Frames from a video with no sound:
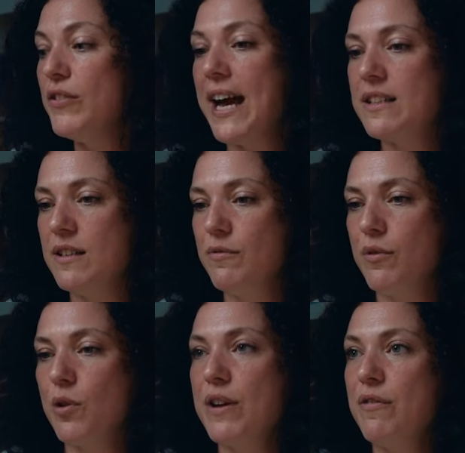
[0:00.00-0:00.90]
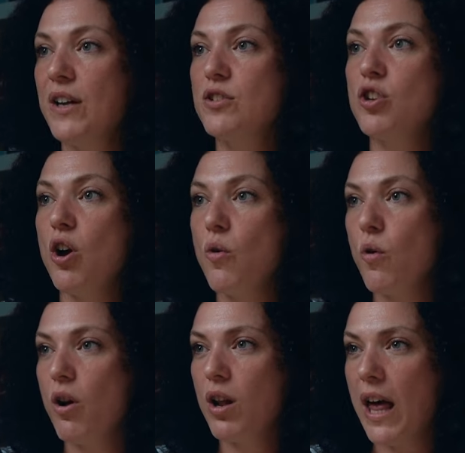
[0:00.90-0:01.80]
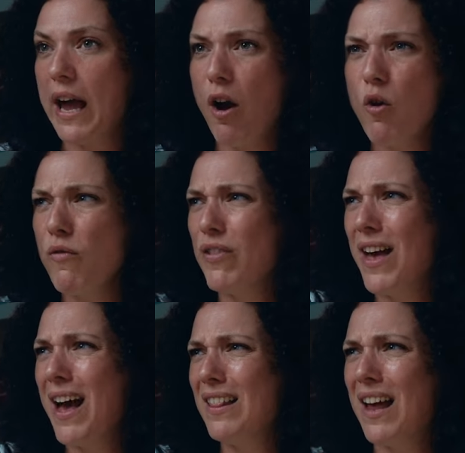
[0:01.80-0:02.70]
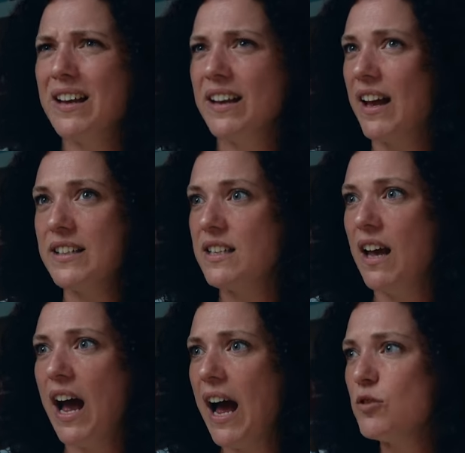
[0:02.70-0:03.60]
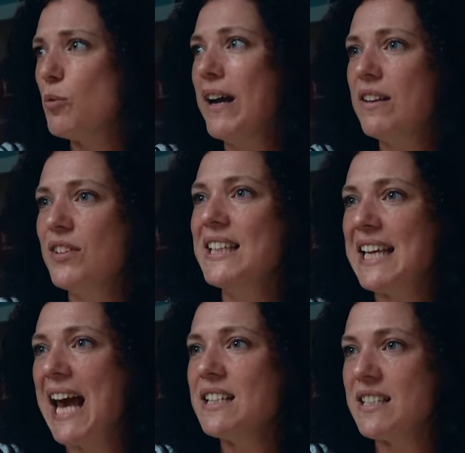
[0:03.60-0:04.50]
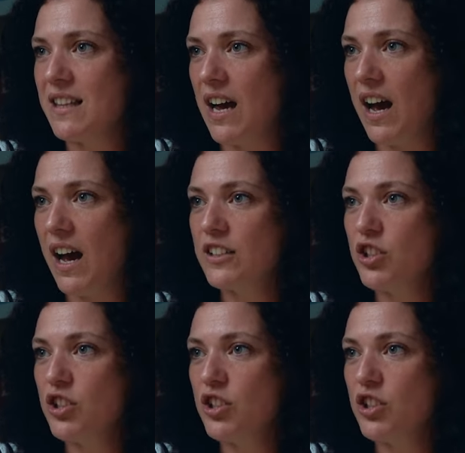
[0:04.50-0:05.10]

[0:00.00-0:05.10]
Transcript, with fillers: on the acting front, it felt so like over there, like how do I even get to that? I